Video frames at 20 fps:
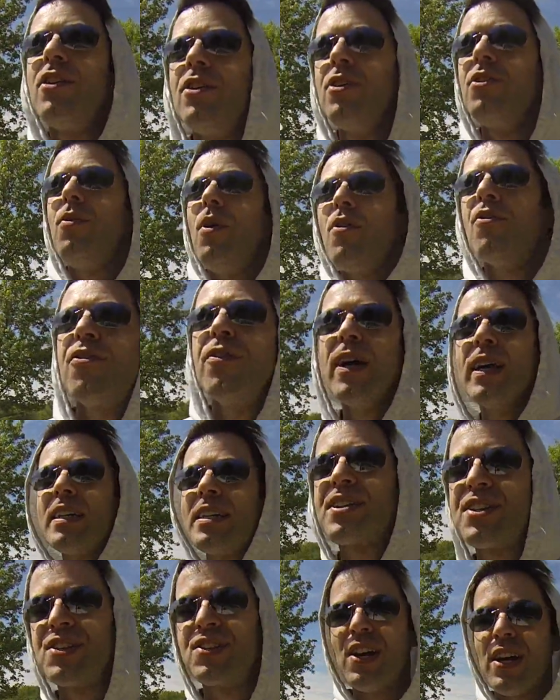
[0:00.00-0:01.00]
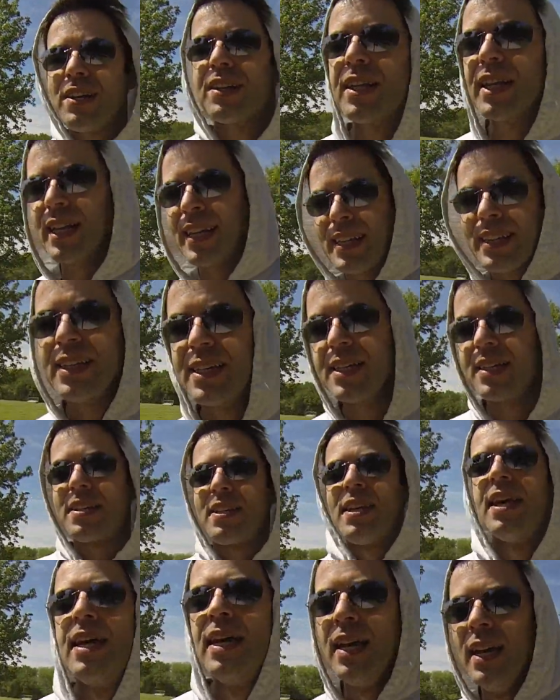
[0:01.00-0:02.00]
you won't find a stunt like
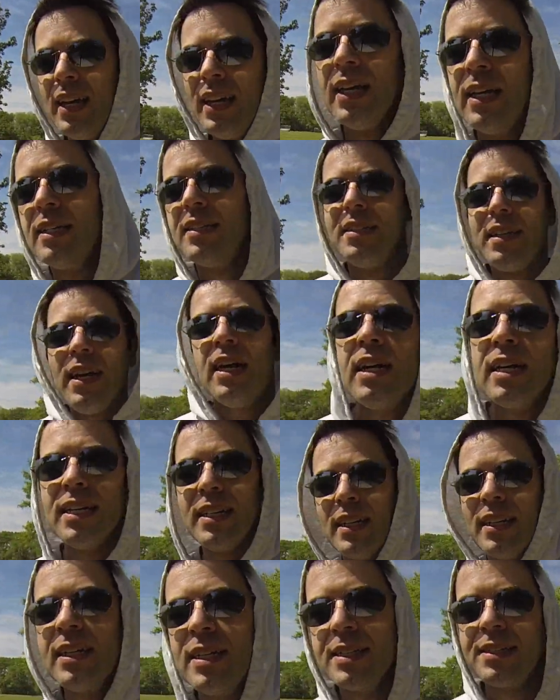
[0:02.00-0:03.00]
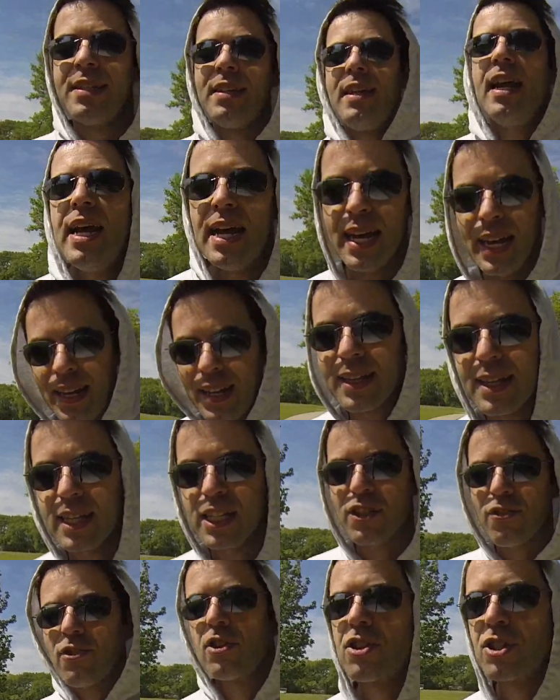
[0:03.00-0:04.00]
this done today,
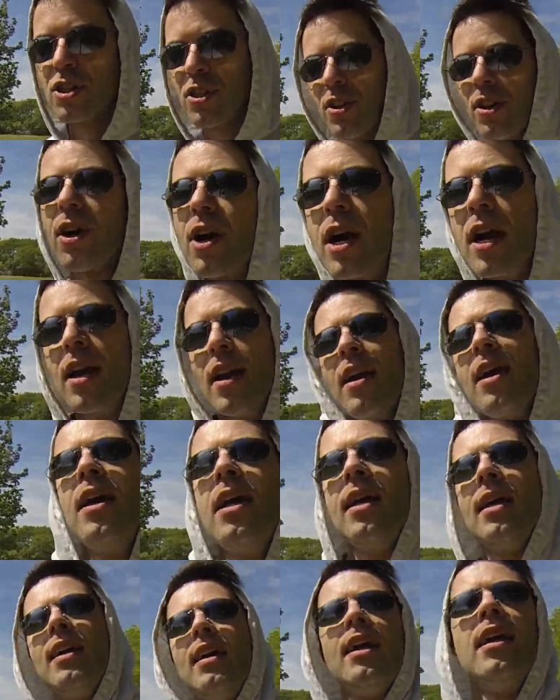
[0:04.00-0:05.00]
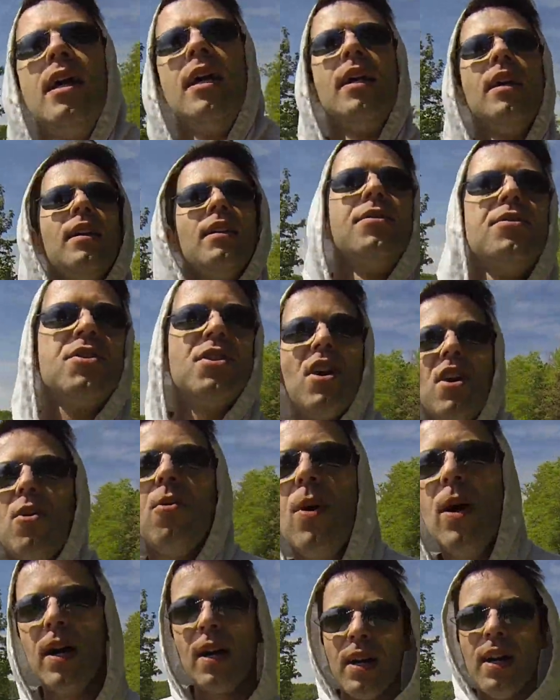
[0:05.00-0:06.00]
that's for sure.
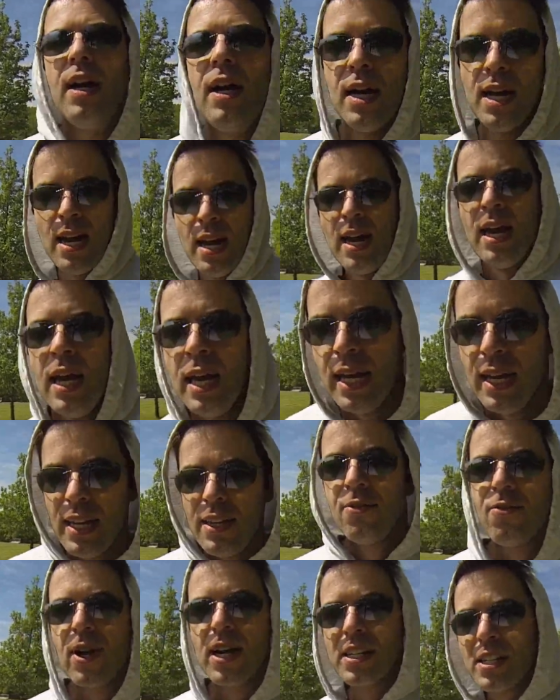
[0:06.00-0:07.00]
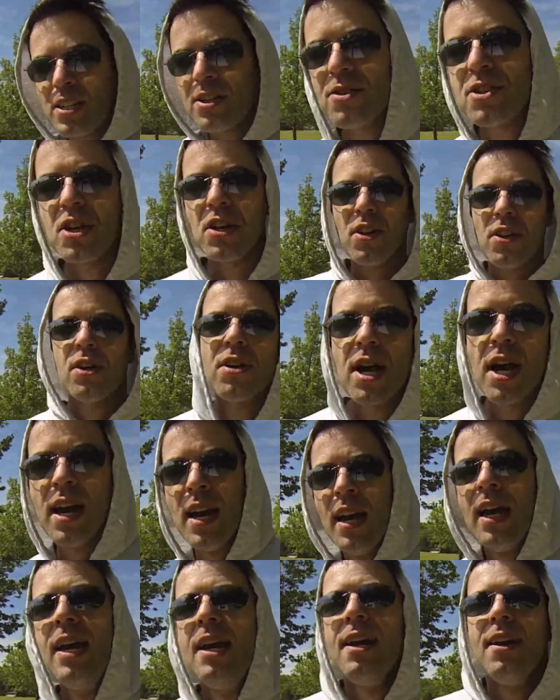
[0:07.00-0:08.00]
So uh, he rescues her,
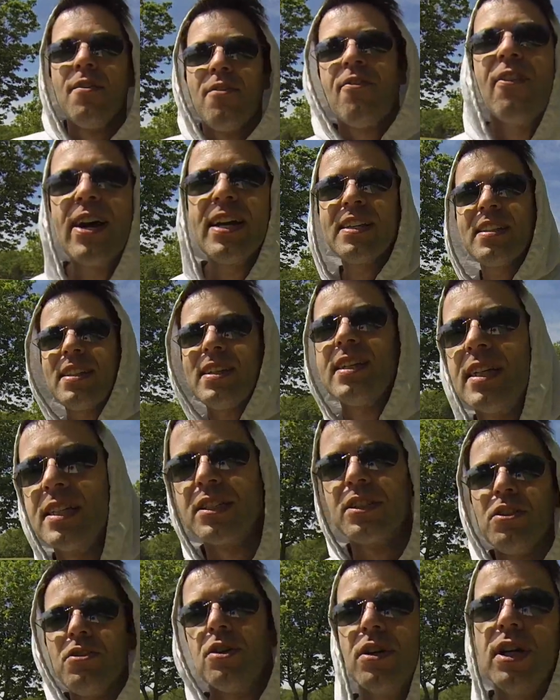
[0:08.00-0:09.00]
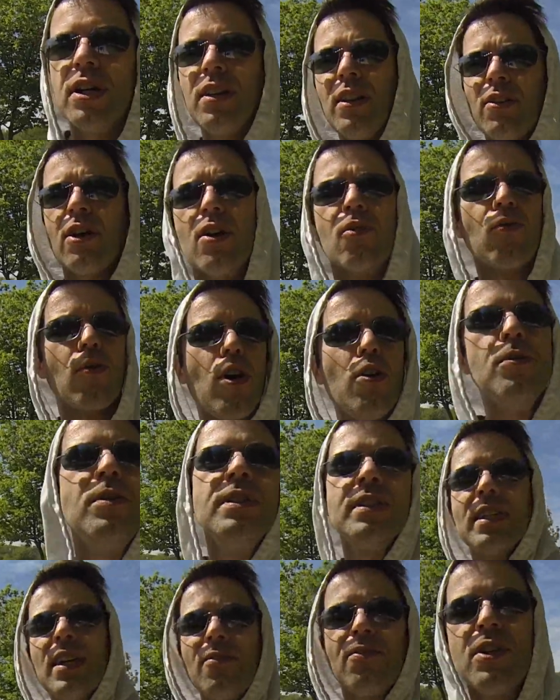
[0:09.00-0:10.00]
fights an unu- a, a
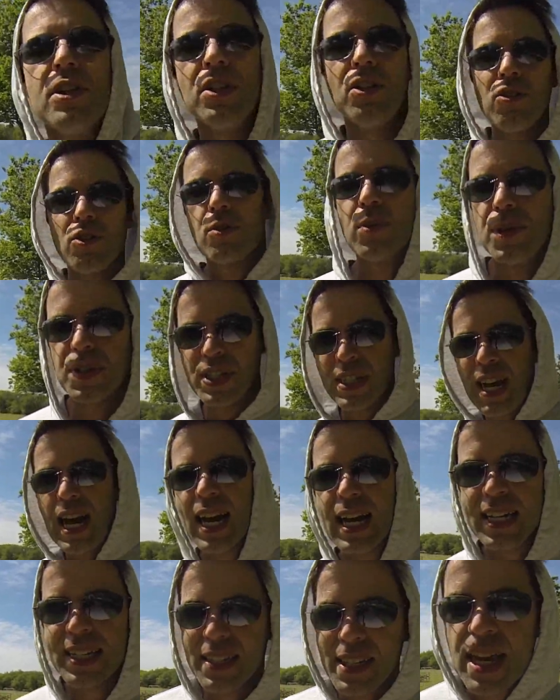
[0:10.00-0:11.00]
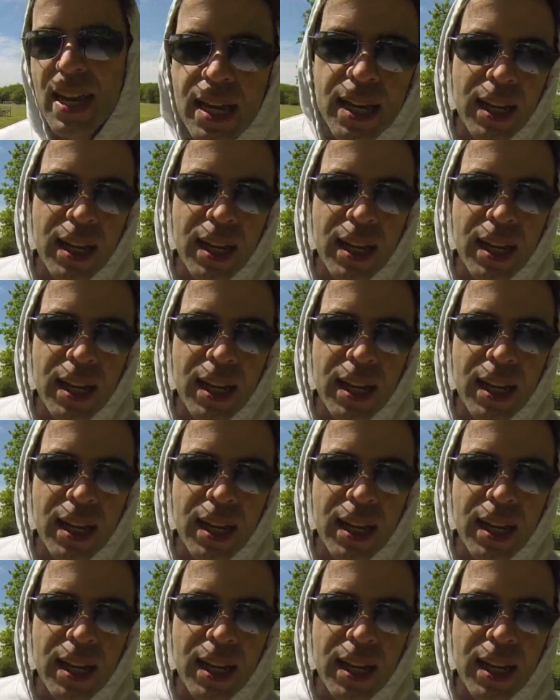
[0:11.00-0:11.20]
rodent of unusual size,